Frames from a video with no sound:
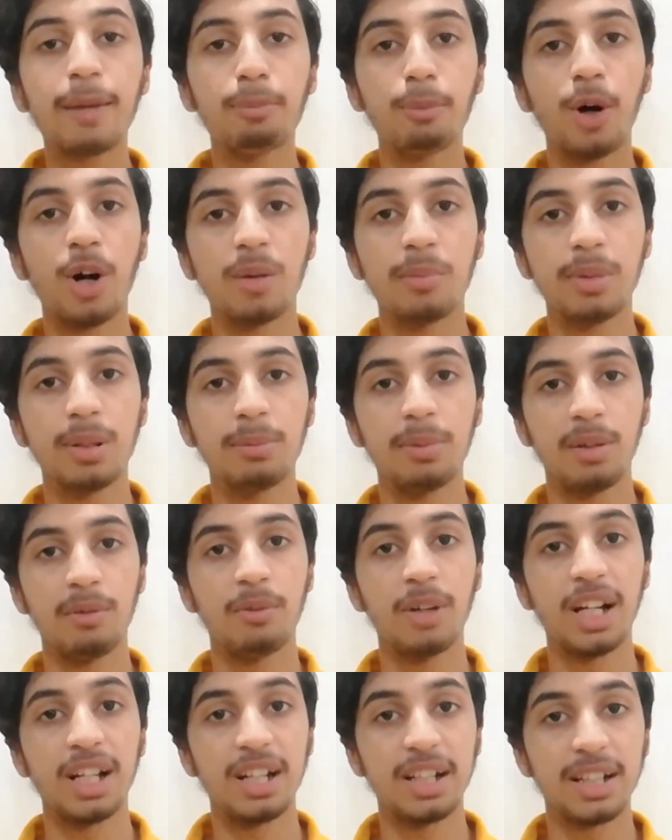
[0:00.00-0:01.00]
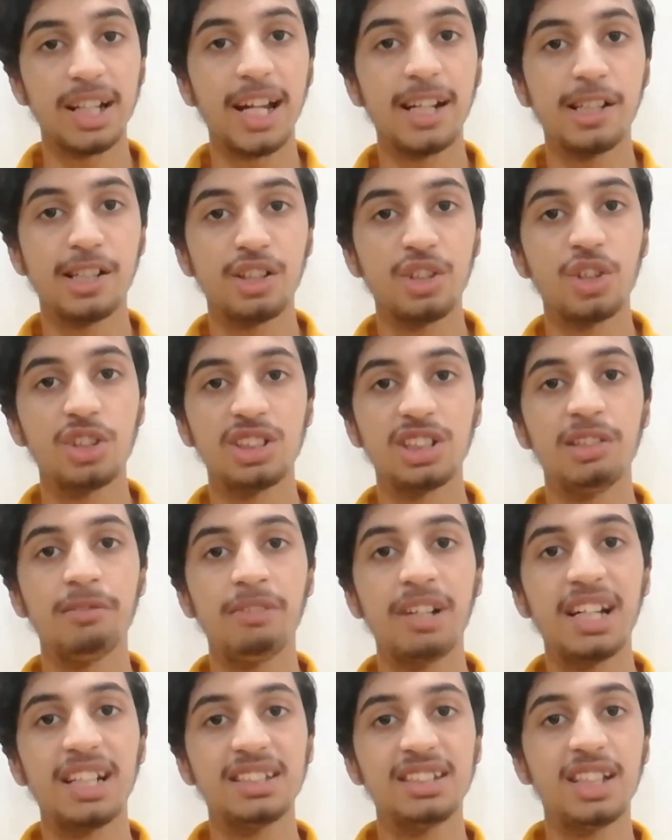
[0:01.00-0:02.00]
more people while attending those
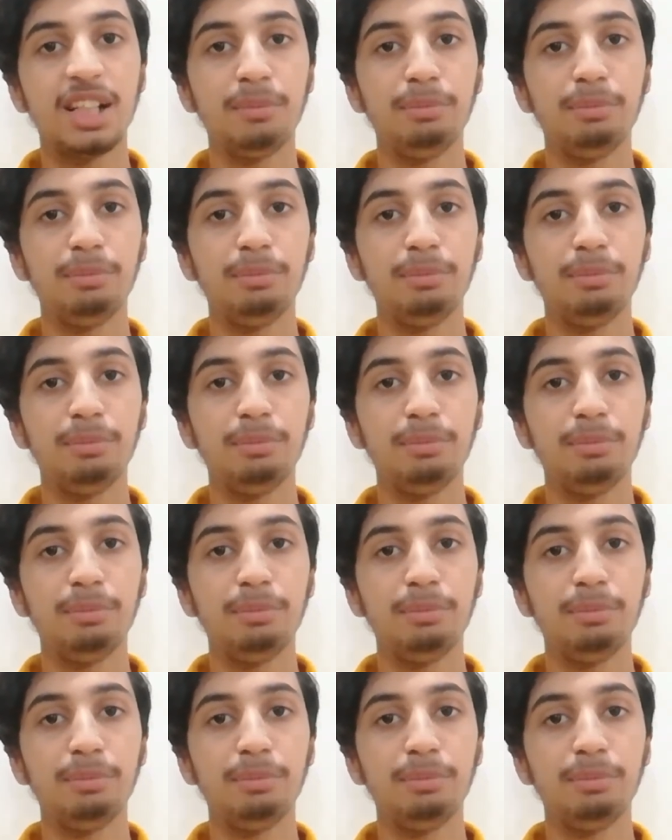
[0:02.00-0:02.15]
events and